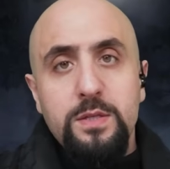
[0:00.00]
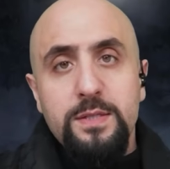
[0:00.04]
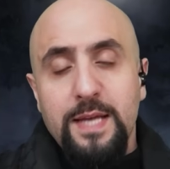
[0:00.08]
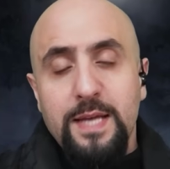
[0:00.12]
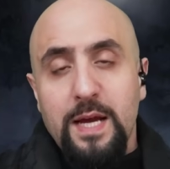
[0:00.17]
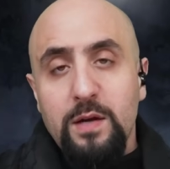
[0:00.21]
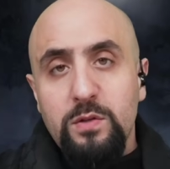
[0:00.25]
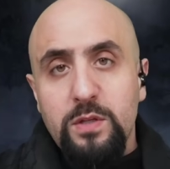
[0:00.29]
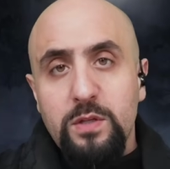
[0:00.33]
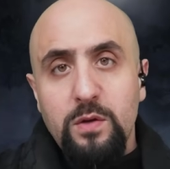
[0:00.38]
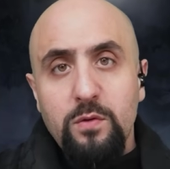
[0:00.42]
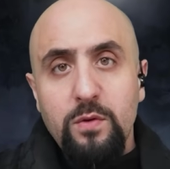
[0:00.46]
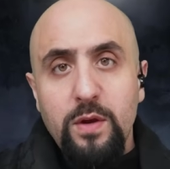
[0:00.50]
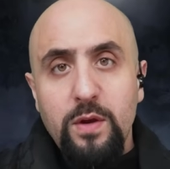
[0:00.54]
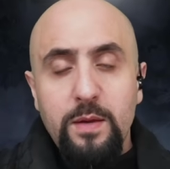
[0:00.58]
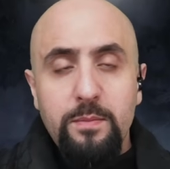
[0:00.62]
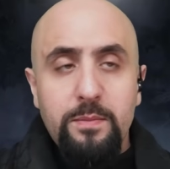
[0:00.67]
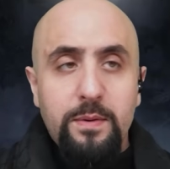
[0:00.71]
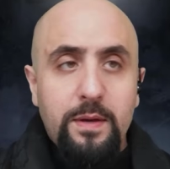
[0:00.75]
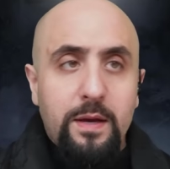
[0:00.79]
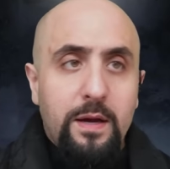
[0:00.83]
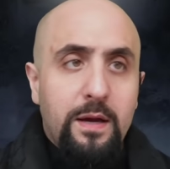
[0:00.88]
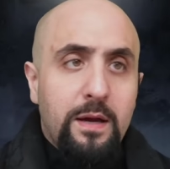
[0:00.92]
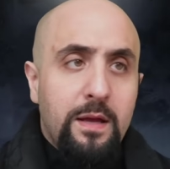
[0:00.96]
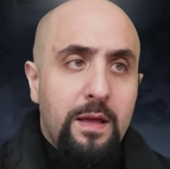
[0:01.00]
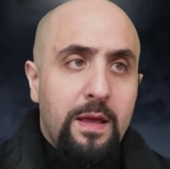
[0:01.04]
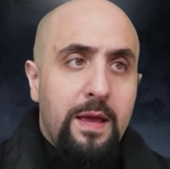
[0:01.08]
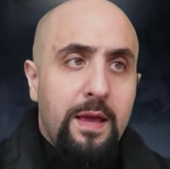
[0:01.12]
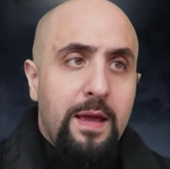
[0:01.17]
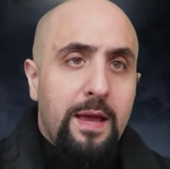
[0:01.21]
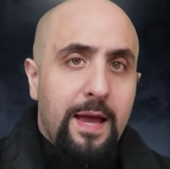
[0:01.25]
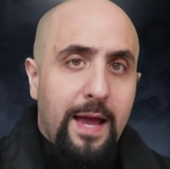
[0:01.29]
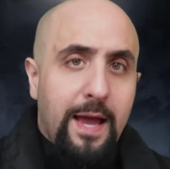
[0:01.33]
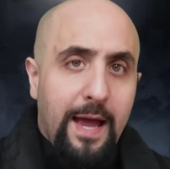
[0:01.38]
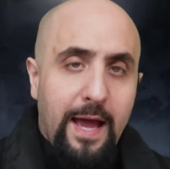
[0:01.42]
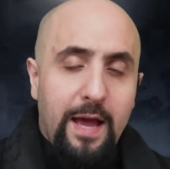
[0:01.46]
Saudi Arabia
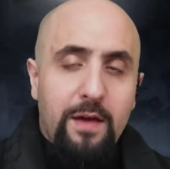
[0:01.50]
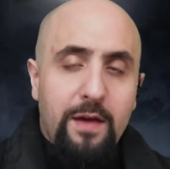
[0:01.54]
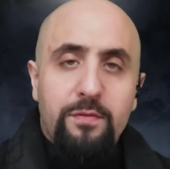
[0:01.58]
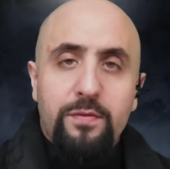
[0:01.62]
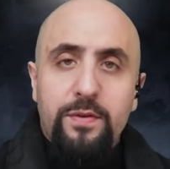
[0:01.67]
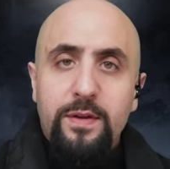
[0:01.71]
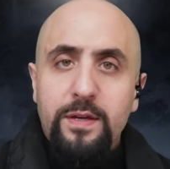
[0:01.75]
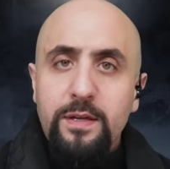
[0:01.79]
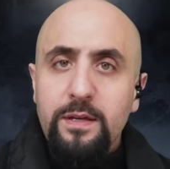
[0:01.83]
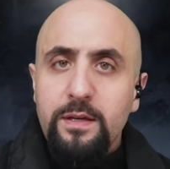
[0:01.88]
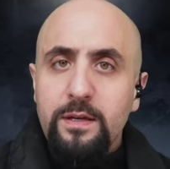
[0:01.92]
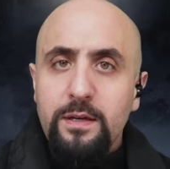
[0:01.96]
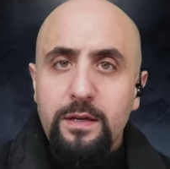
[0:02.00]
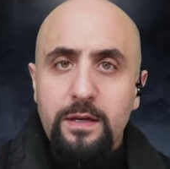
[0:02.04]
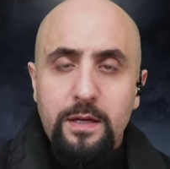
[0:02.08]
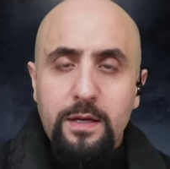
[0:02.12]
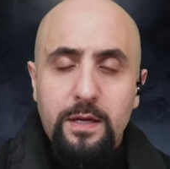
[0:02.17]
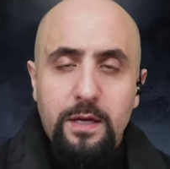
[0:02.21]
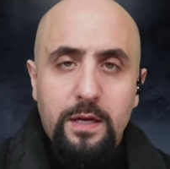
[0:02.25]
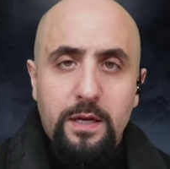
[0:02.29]
having